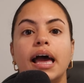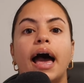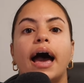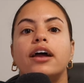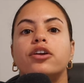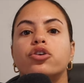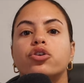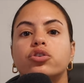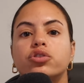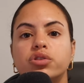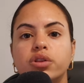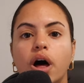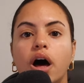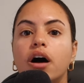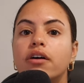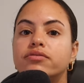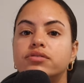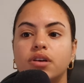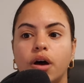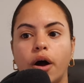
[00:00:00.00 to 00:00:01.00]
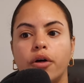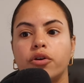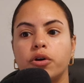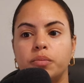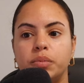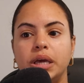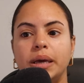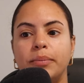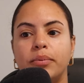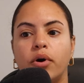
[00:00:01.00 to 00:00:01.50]
and your love to other
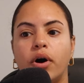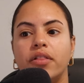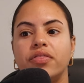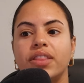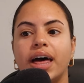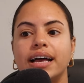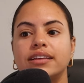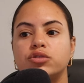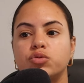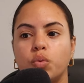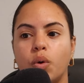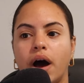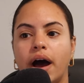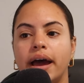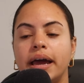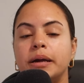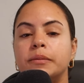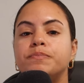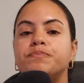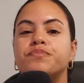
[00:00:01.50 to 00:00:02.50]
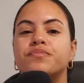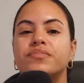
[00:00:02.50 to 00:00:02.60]
people. And that's why